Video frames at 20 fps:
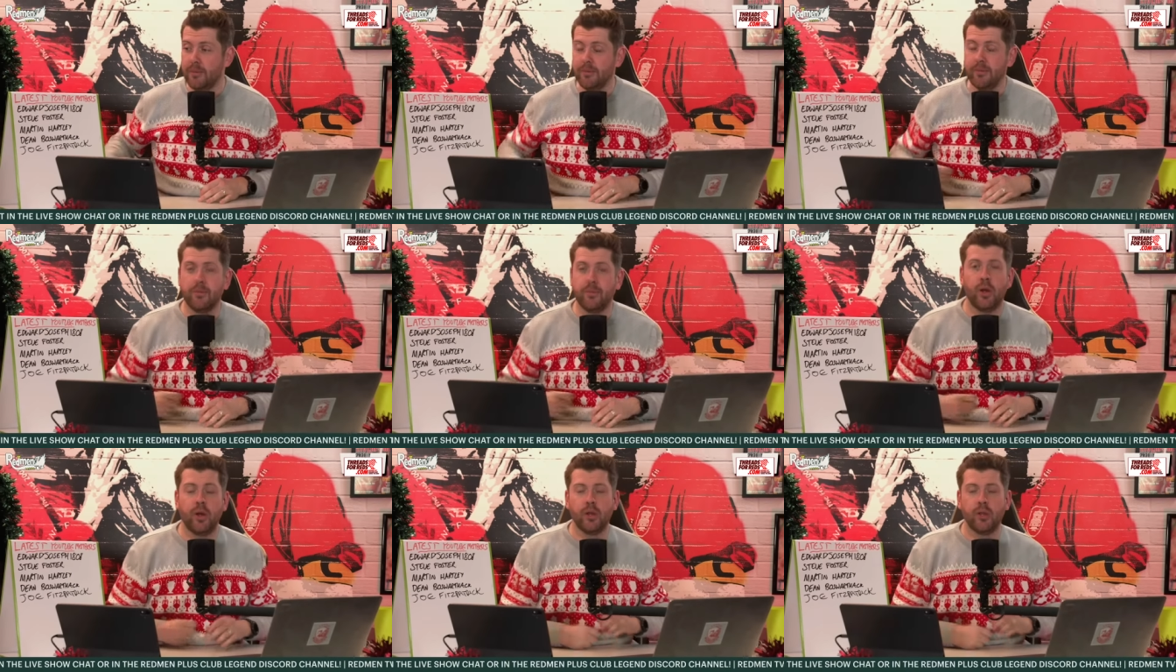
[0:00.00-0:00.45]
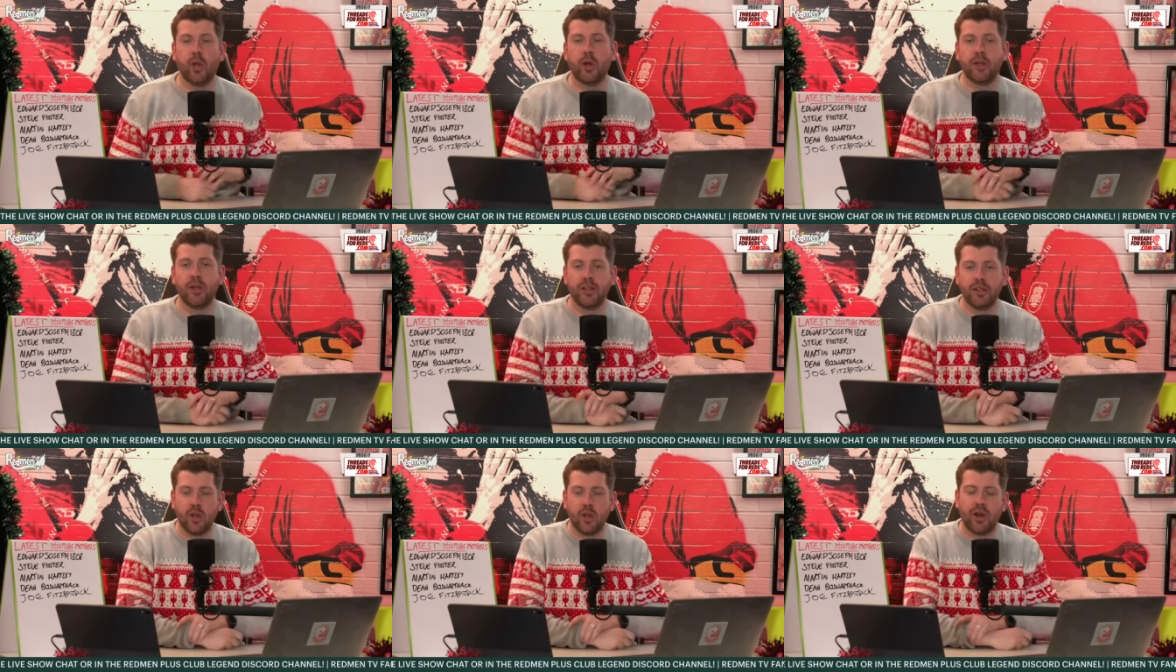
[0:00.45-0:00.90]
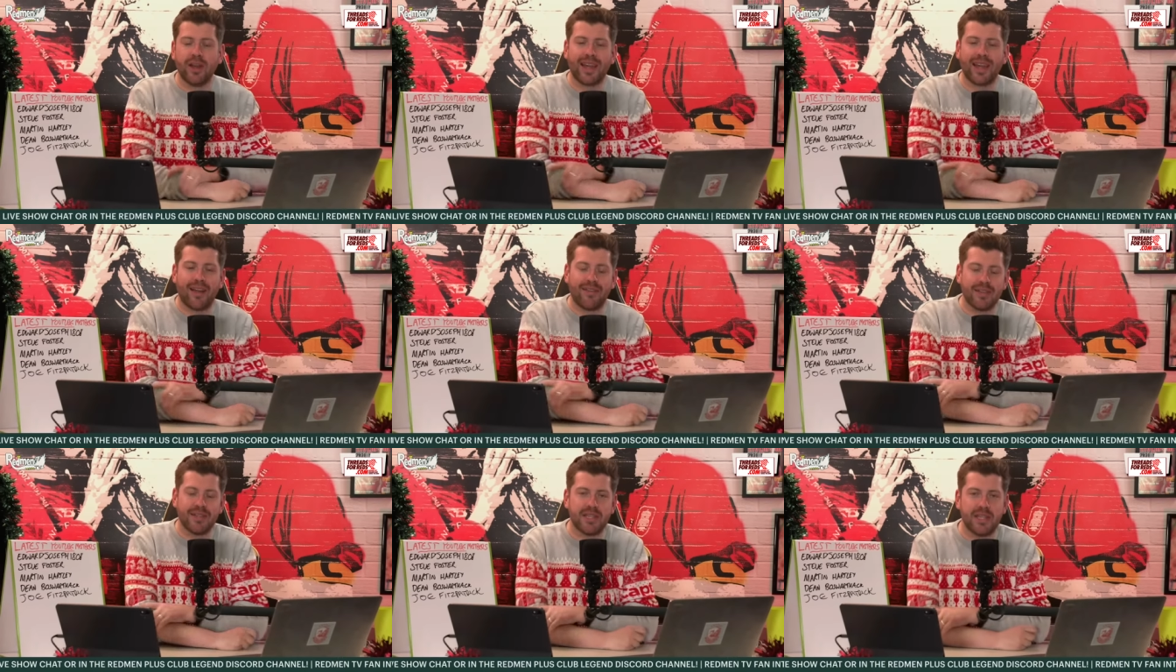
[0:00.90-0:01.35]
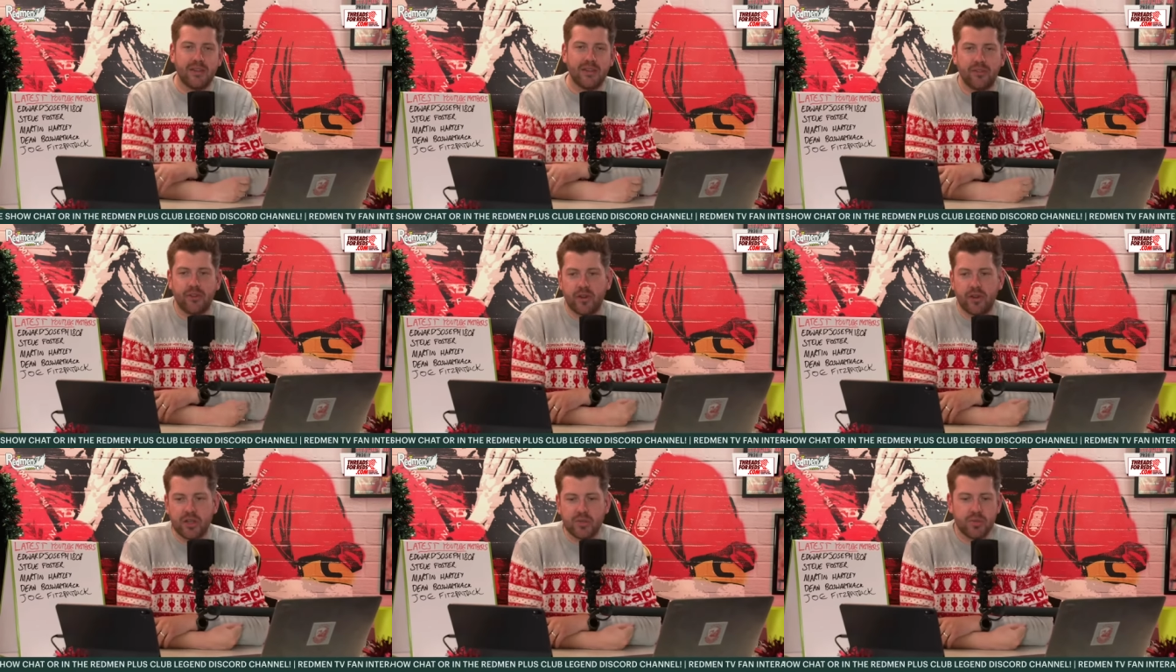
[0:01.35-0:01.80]
Not guaranteed
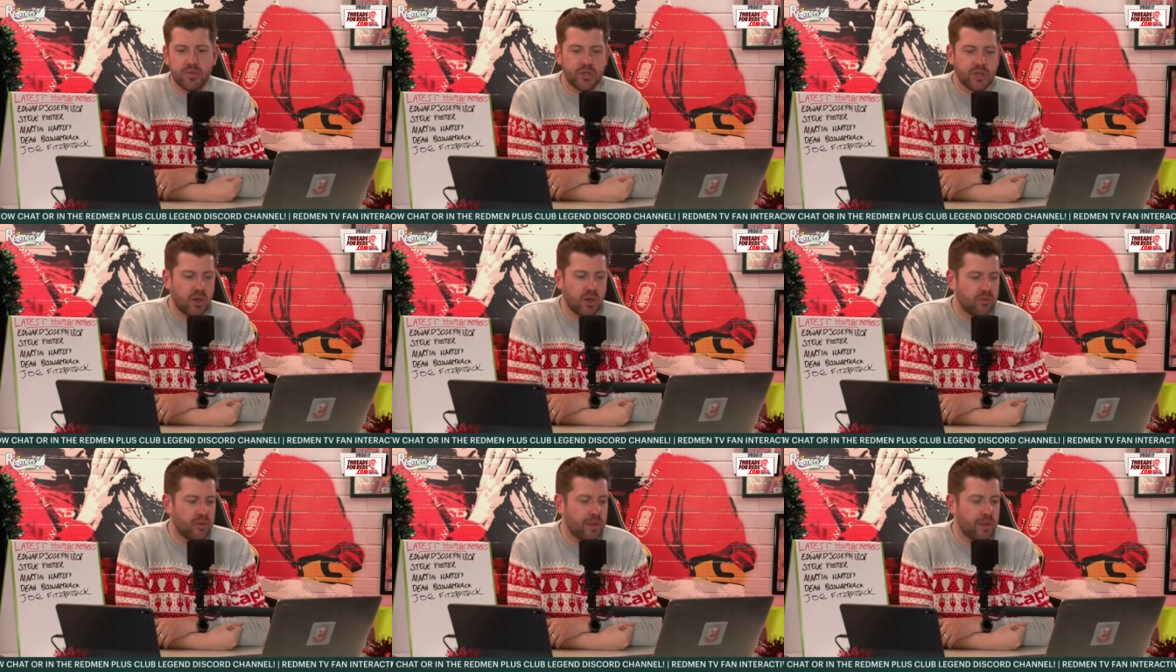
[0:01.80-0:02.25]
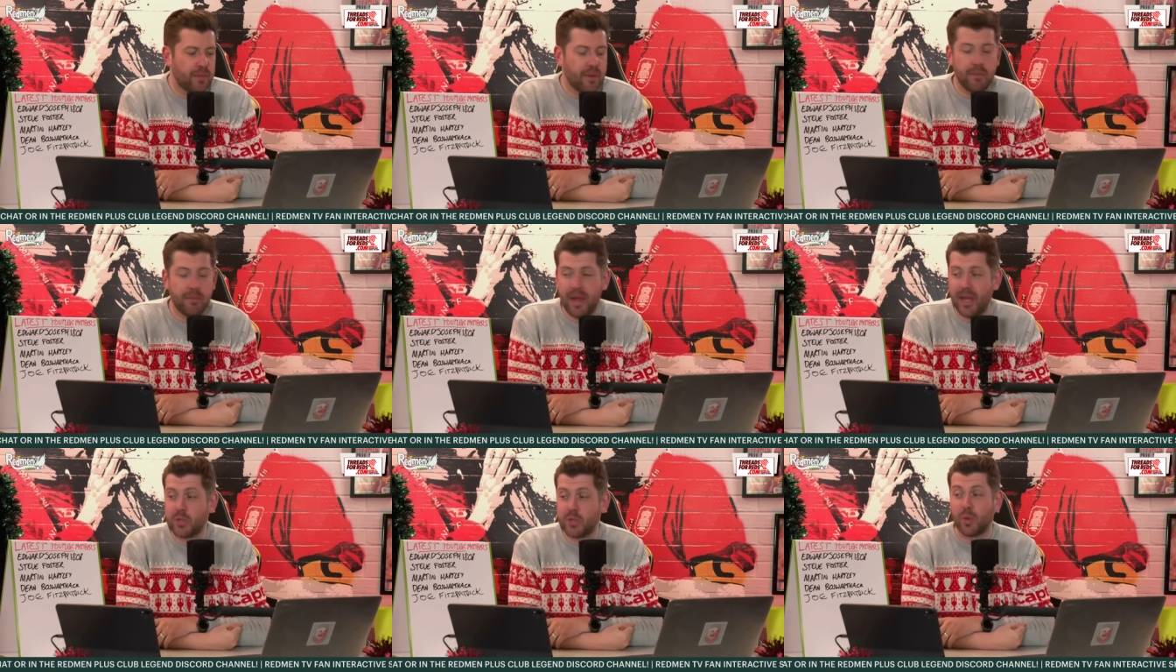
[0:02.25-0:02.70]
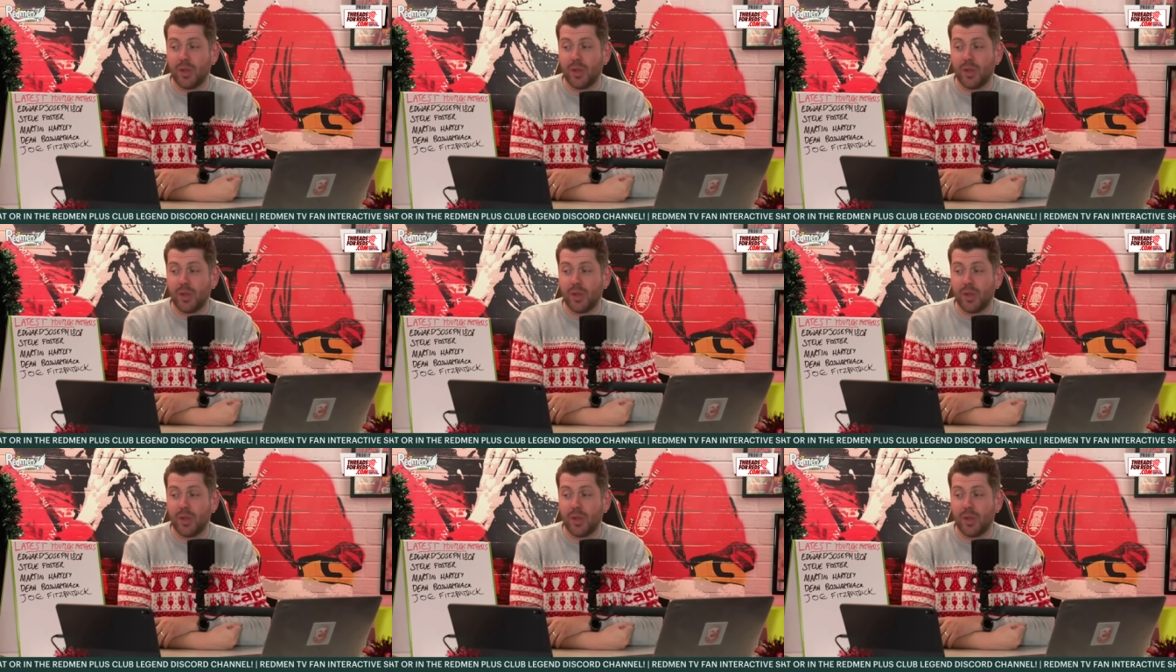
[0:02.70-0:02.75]
for Christmas on Redmen merch.